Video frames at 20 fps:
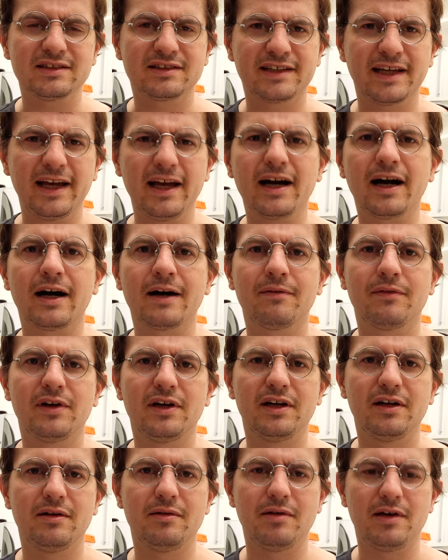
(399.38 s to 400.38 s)
Thea
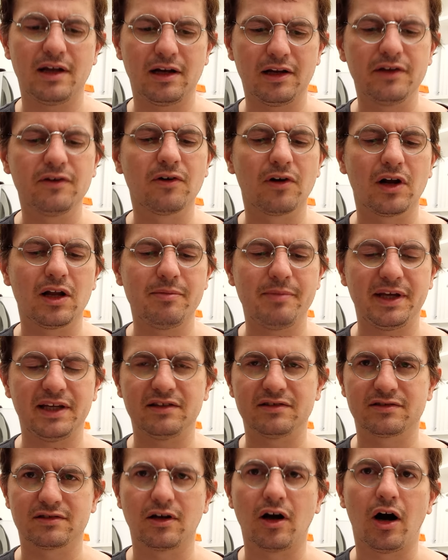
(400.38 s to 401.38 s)
literally
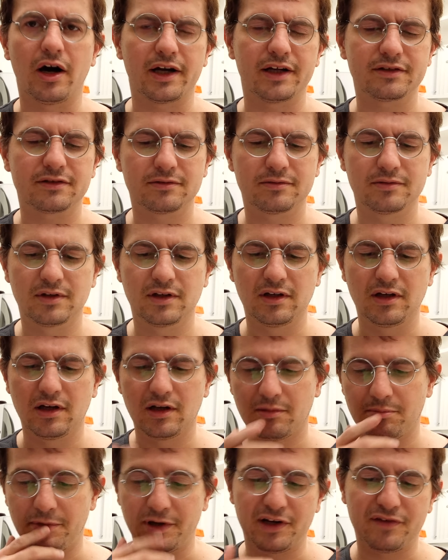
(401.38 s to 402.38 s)
means goddess.
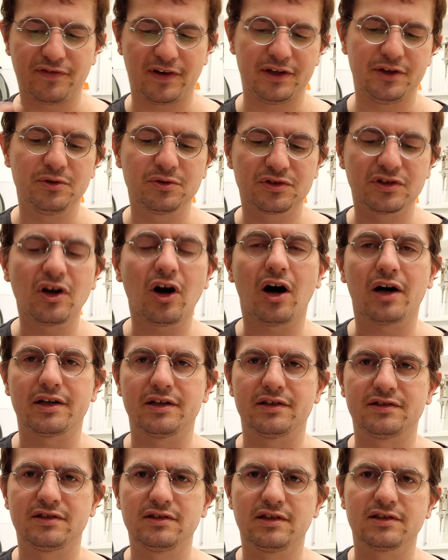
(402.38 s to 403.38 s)
But if I use
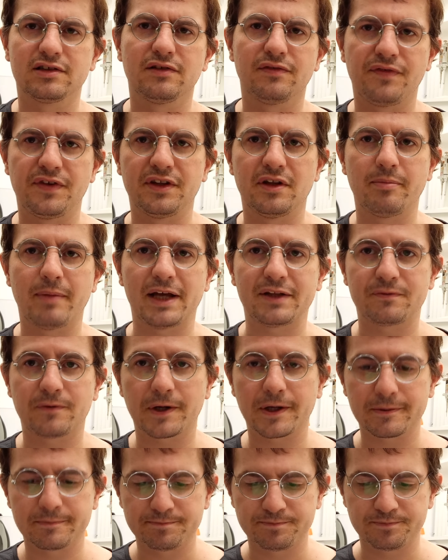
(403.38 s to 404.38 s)
goddess, it doesn't fit the
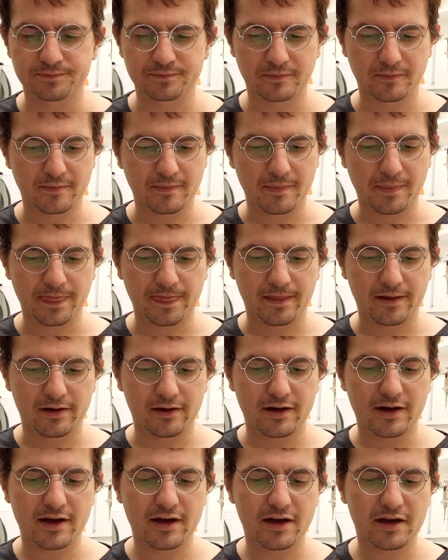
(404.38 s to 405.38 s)
metric.
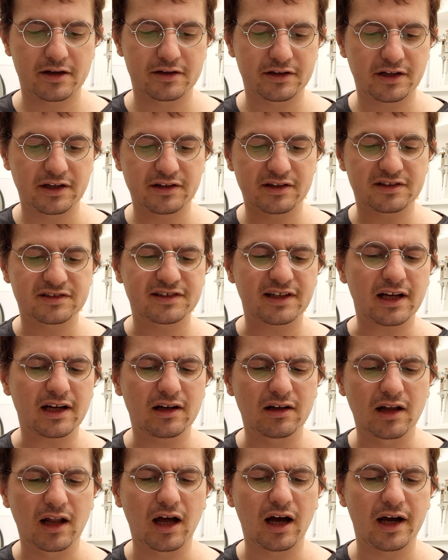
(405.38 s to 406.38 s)
And in the
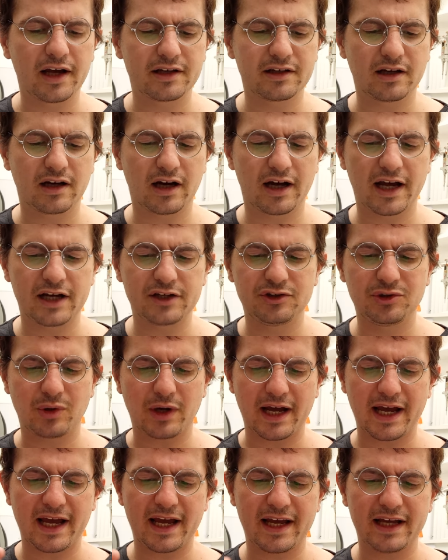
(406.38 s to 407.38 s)
second line, I had to
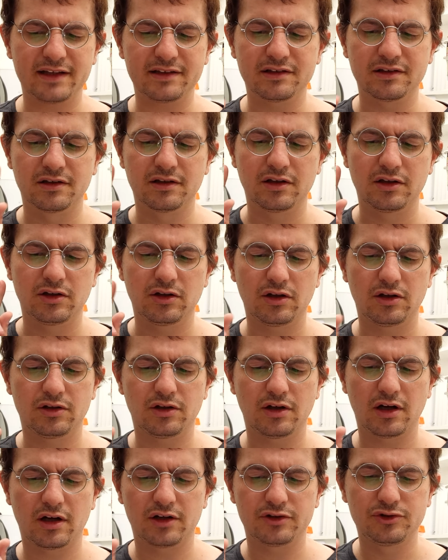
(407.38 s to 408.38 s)
add
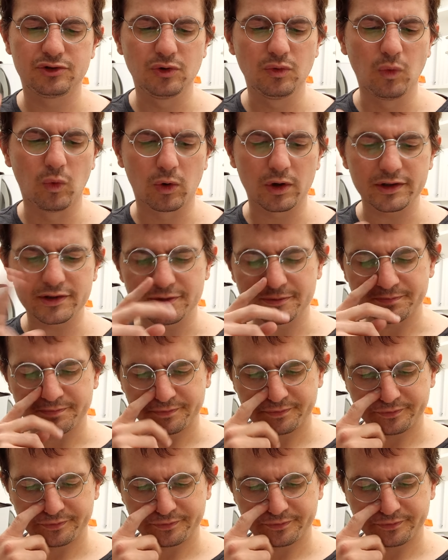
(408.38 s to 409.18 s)
two words.